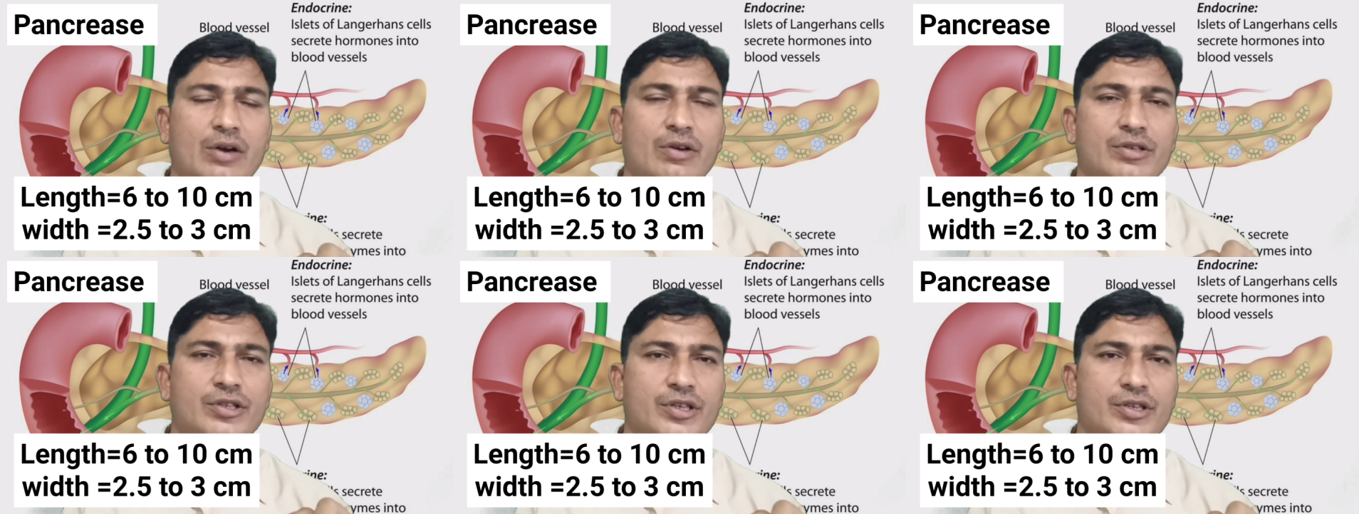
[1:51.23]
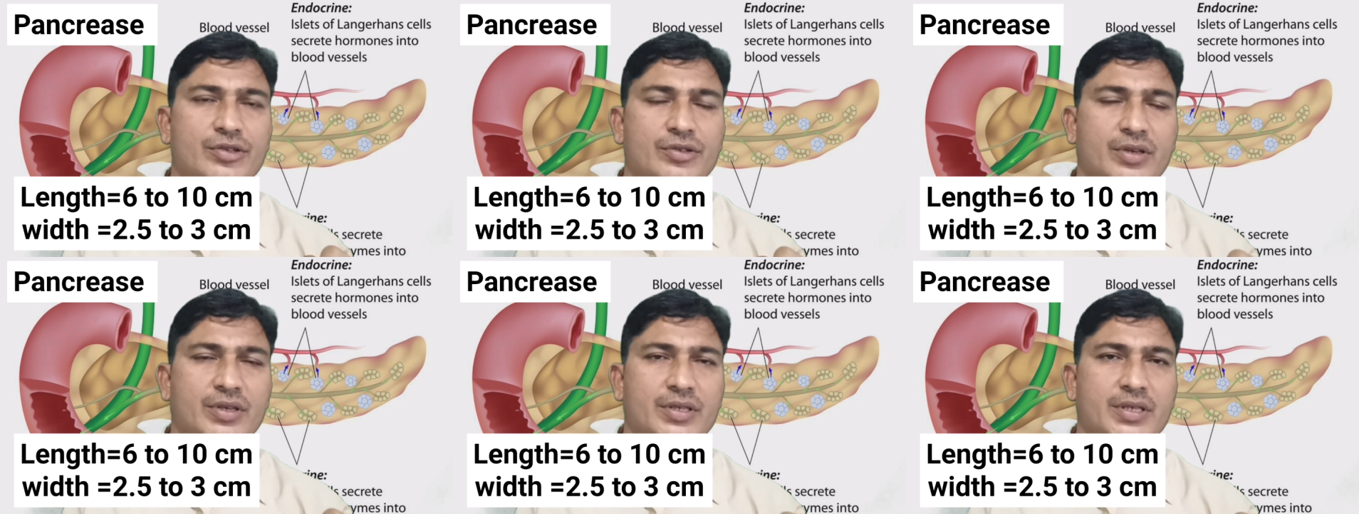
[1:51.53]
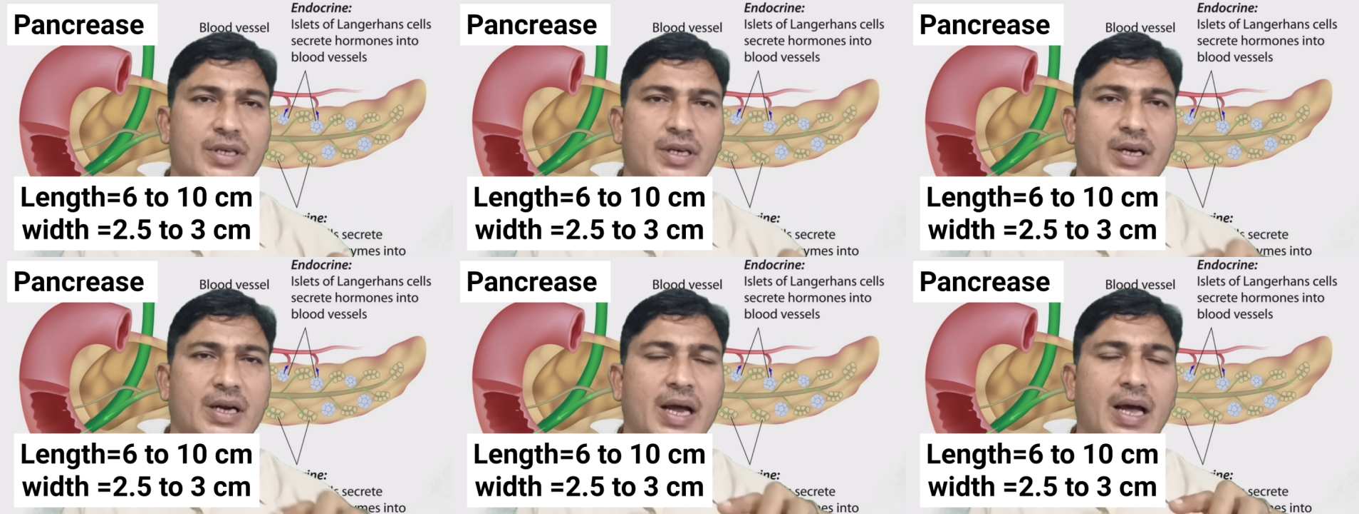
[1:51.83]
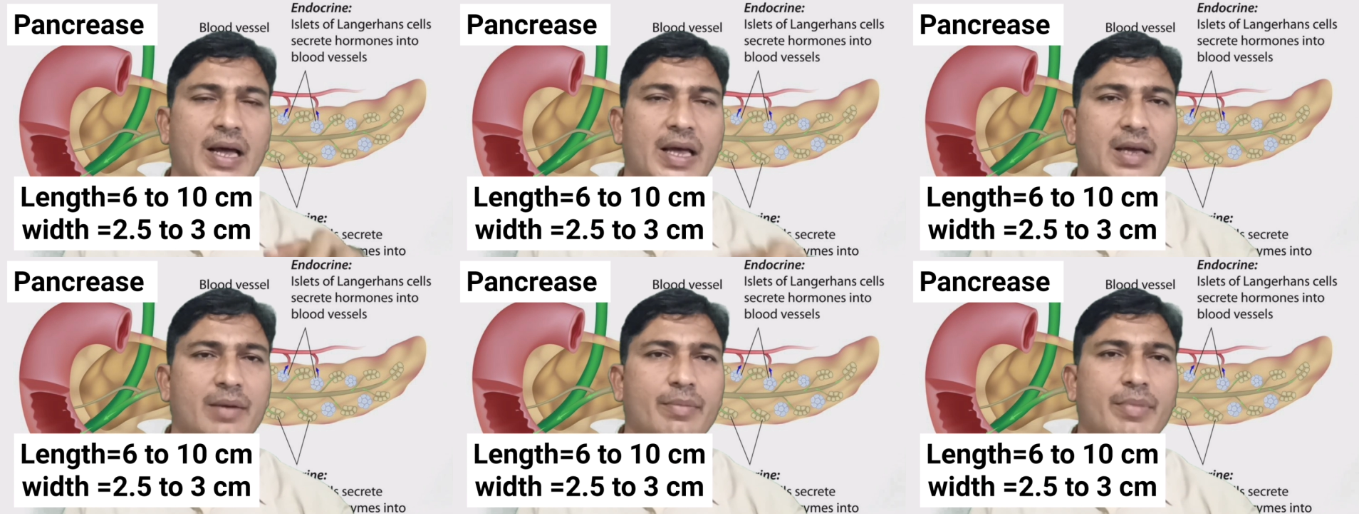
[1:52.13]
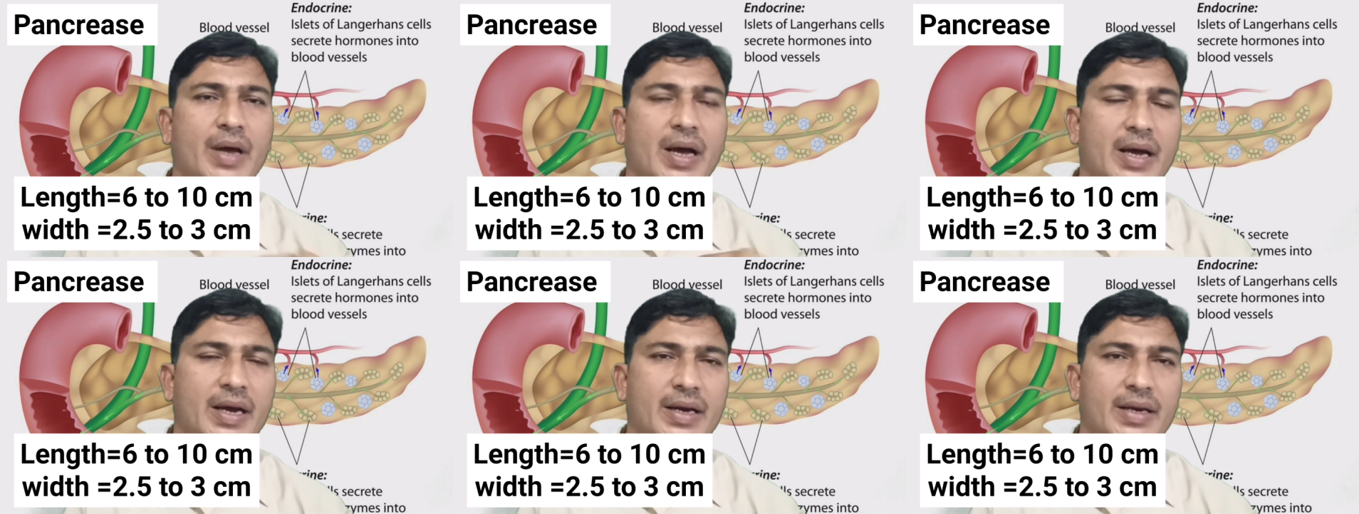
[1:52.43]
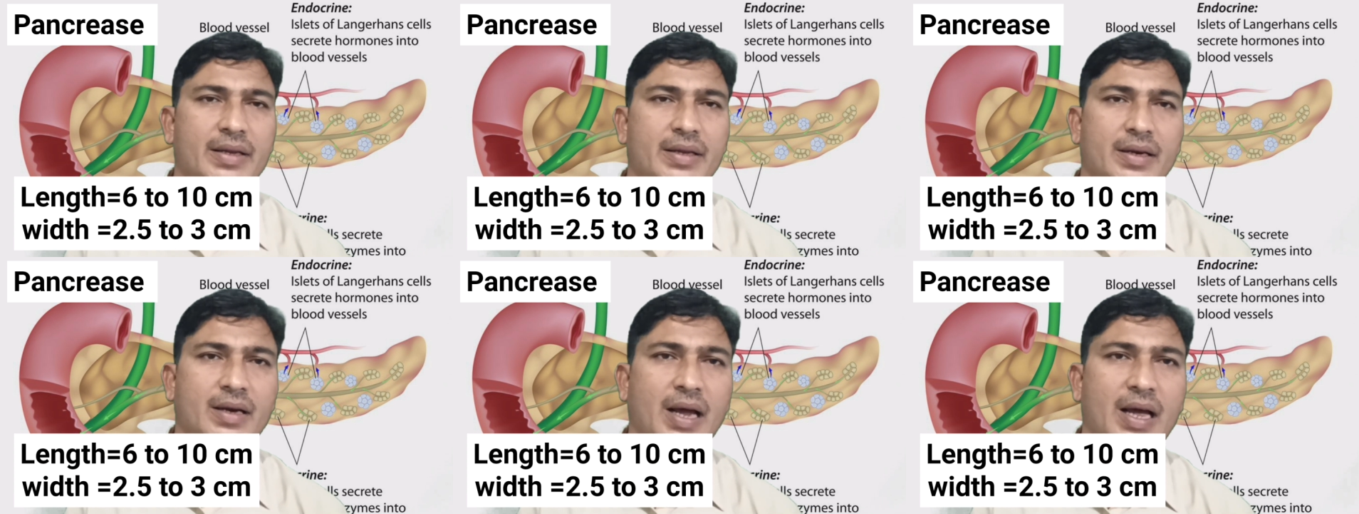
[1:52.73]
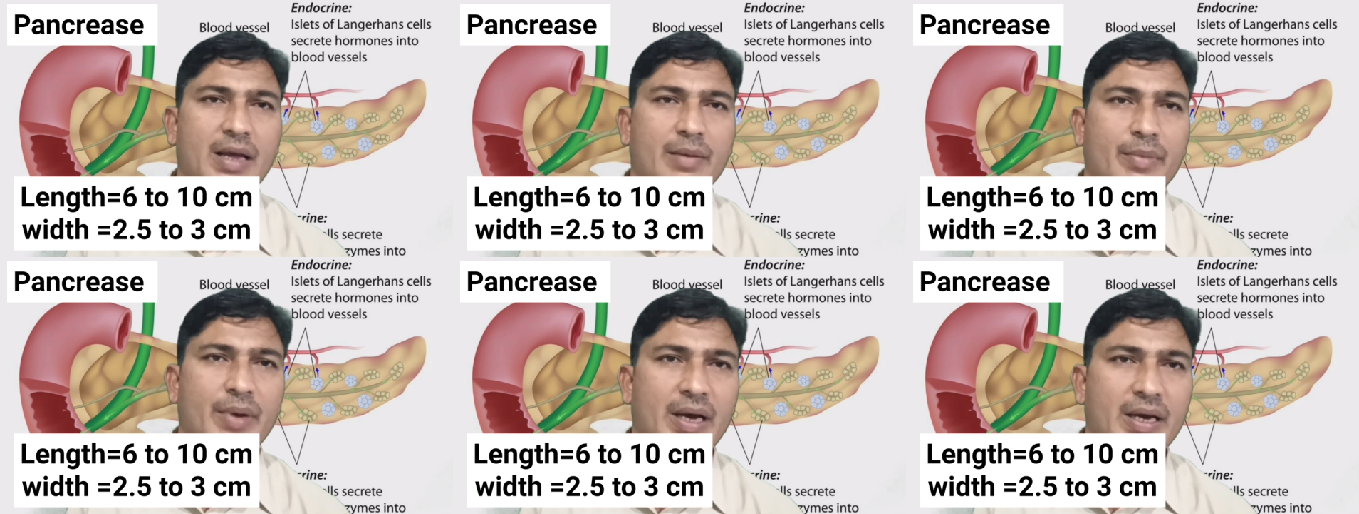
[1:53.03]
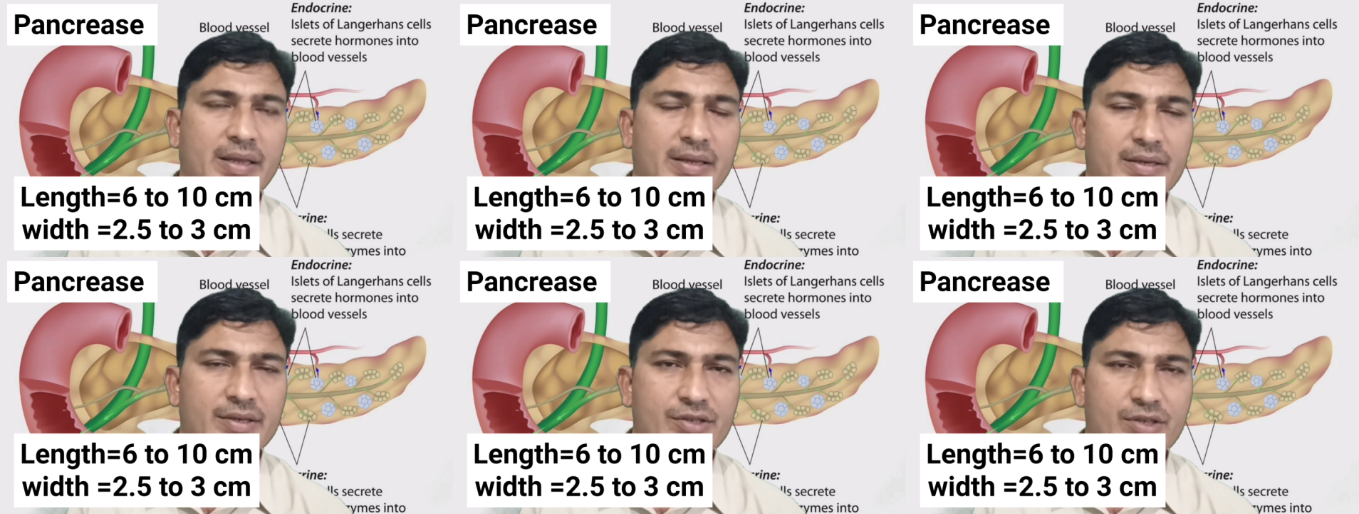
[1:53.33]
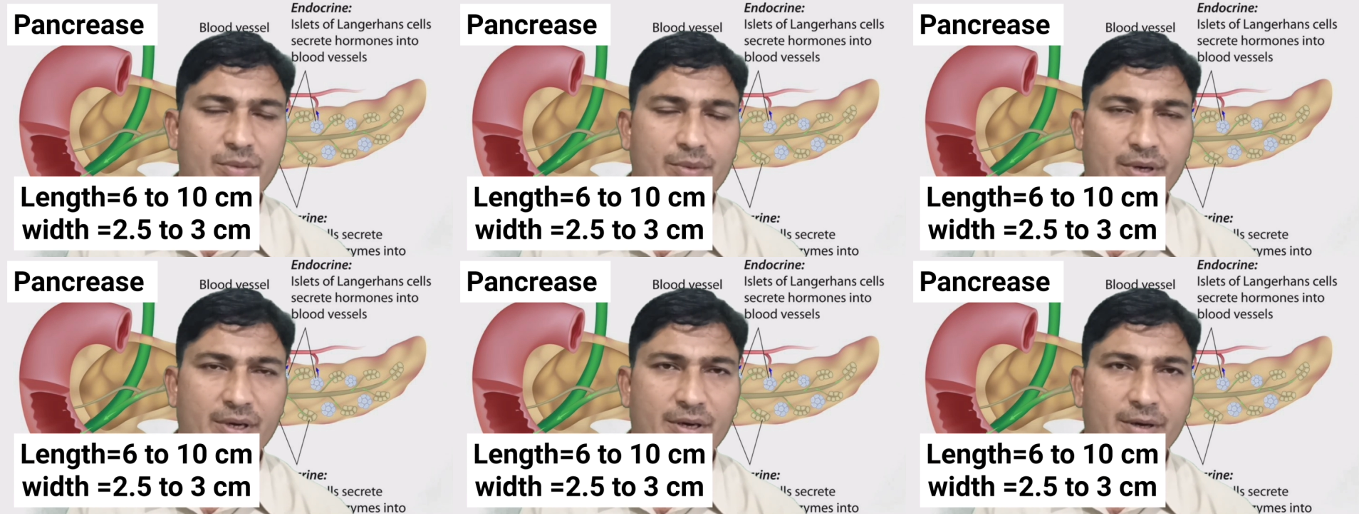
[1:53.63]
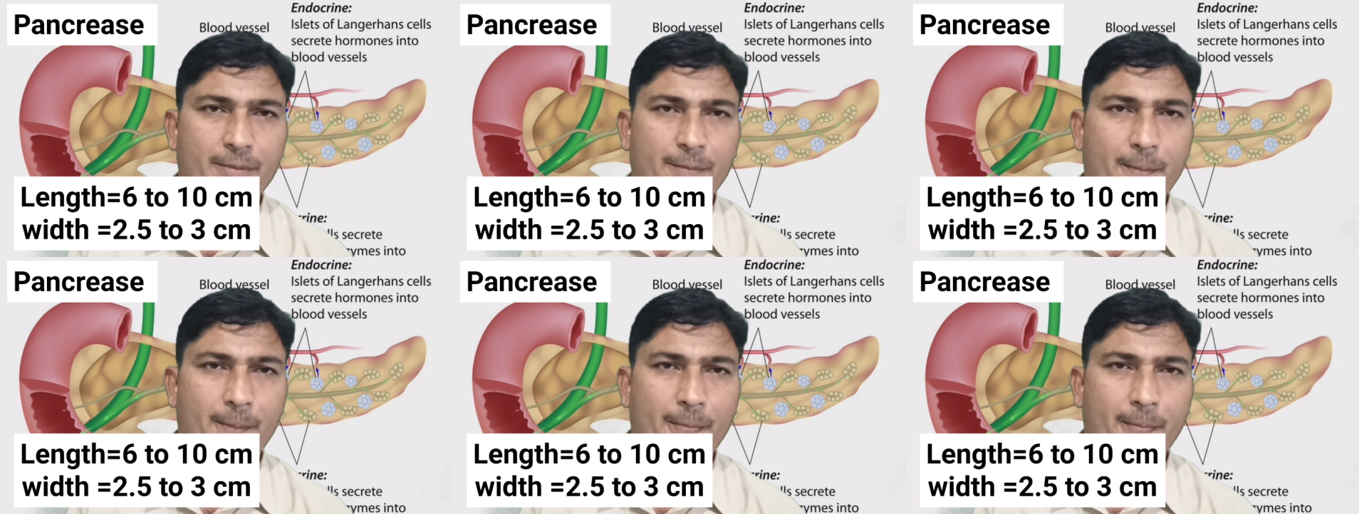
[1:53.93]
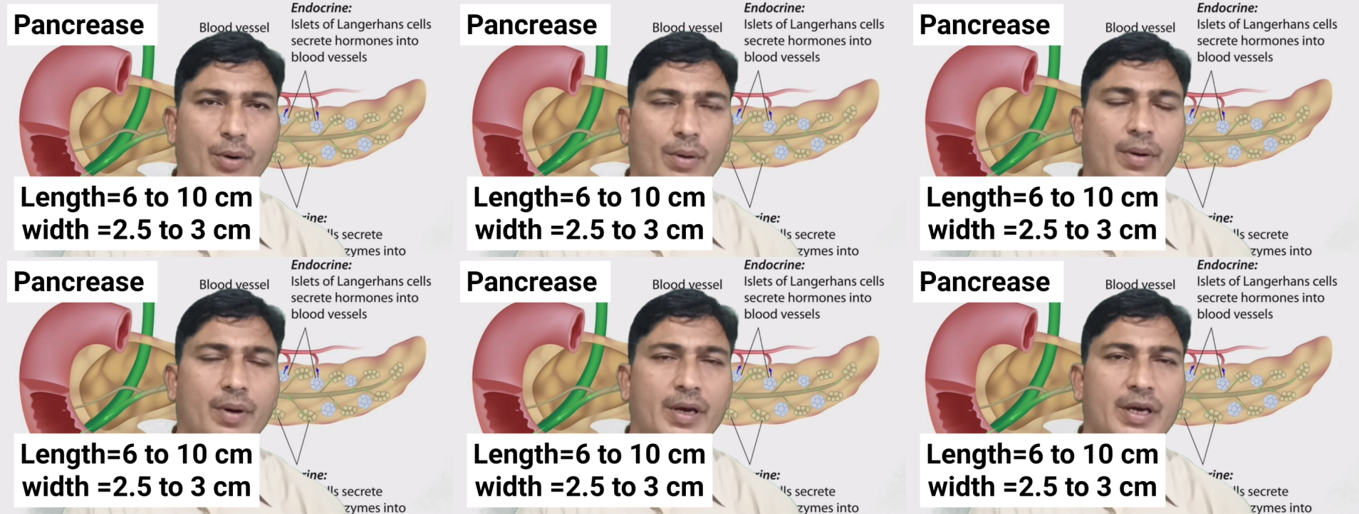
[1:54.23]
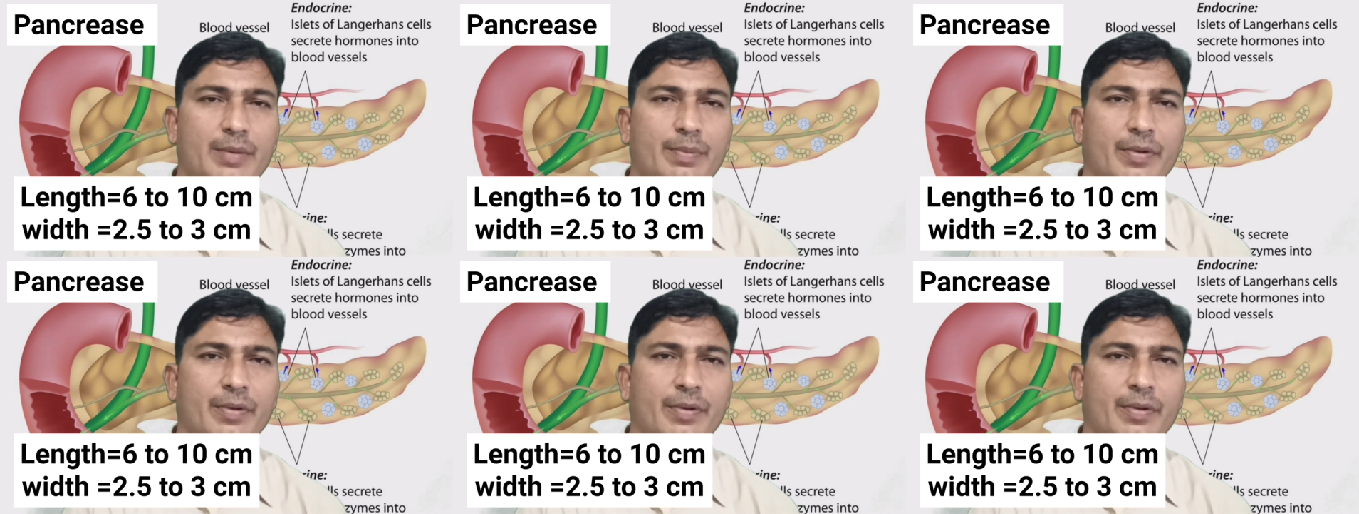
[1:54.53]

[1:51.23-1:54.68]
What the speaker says: yellowish structure lying behind the stomach.